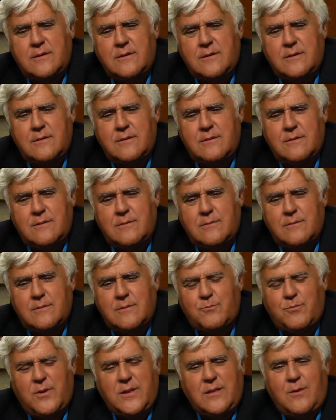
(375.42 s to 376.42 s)
Hmm.
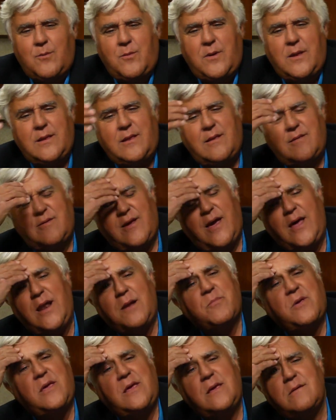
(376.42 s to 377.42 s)
but it's got to
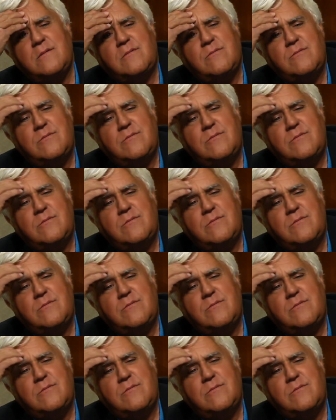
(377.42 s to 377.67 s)
be